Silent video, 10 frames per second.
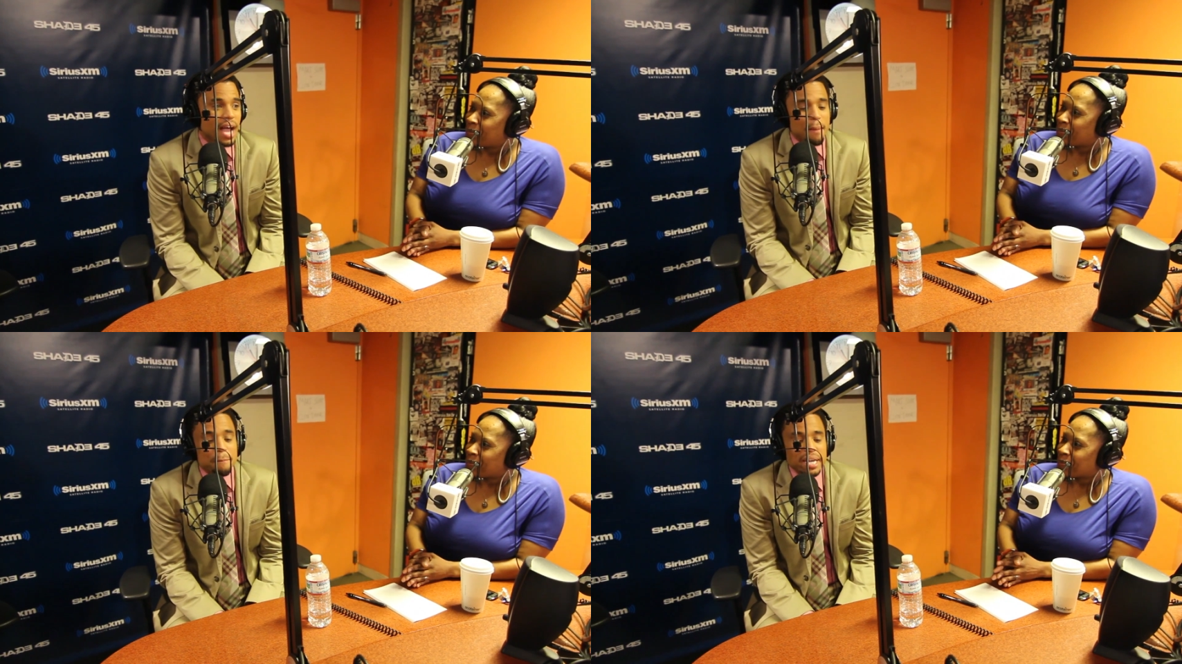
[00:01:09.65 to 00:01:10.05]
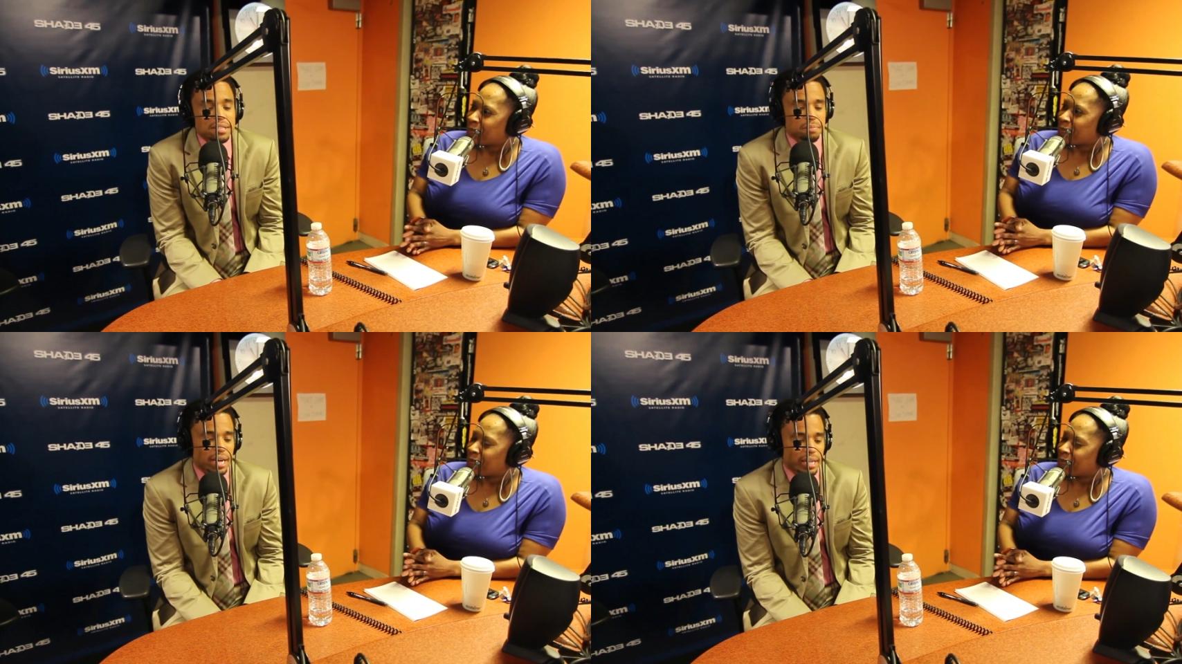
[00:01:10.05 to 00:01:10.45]
Speaker 1: I
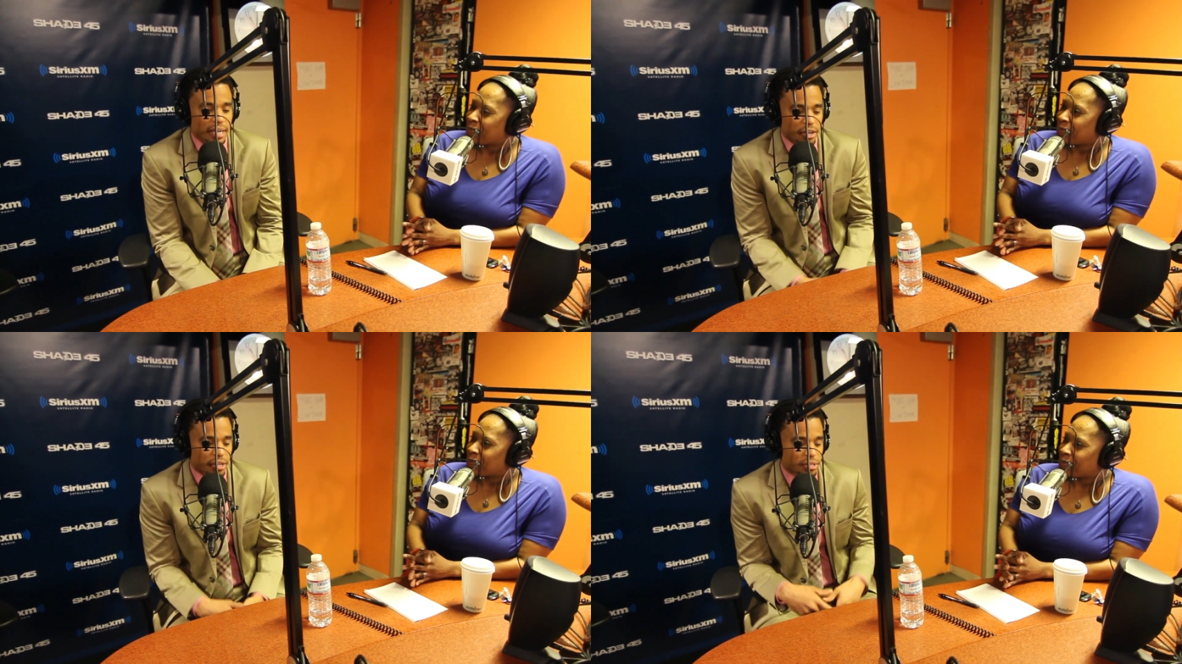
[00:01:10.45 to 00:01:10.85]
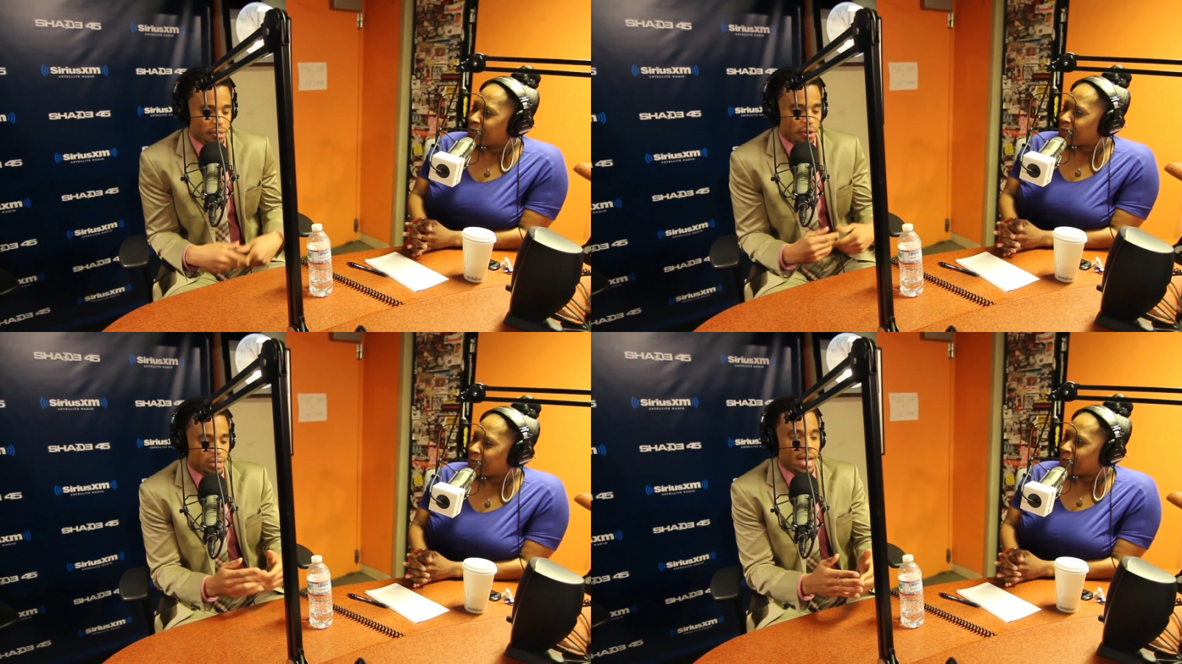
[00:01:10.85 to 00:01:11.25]
based my character
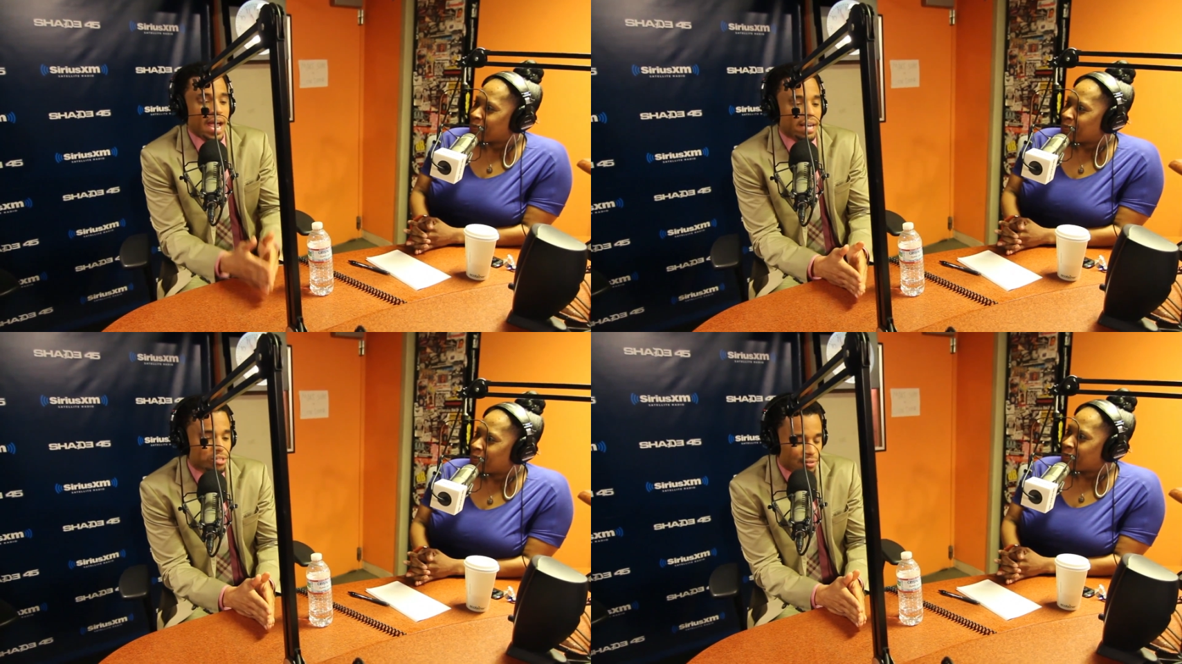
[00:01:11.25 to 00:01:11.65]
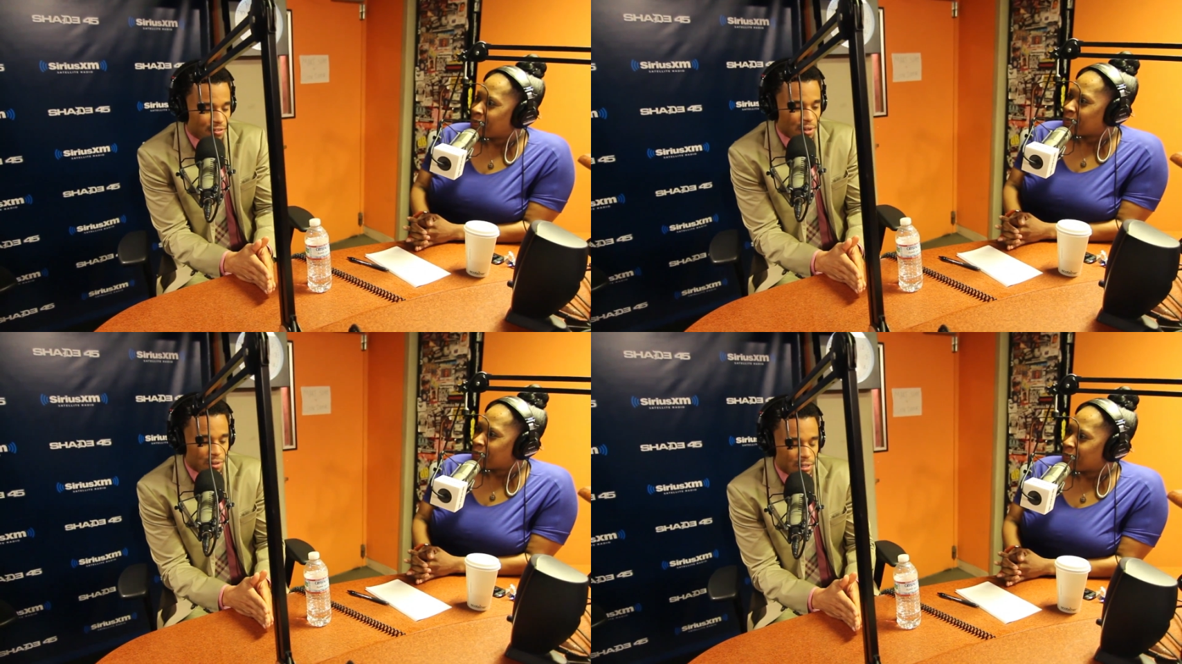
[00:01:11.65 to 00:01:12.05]
on Axel
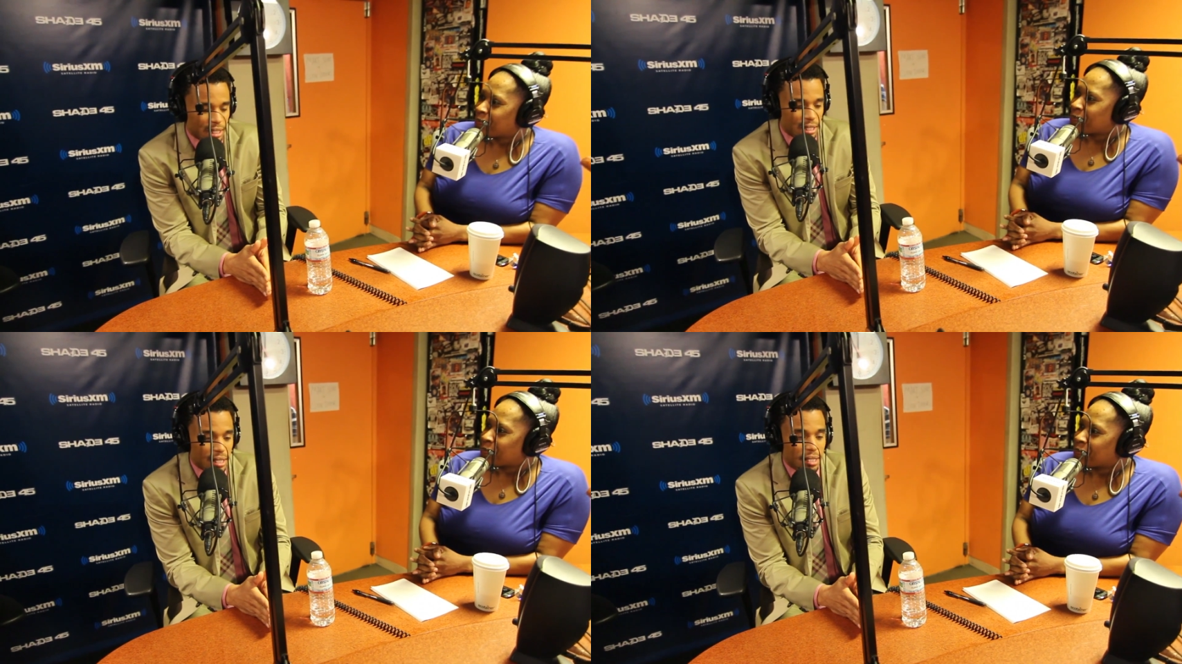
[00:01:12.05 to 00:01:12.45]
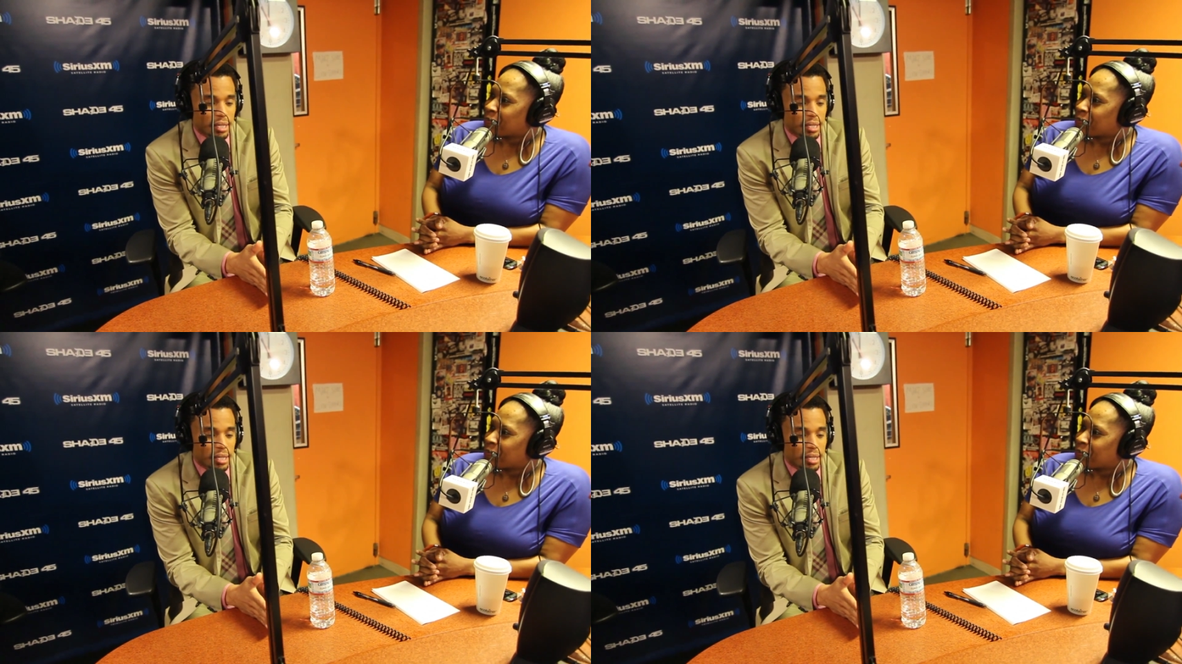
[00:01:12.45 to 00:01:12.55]
Foley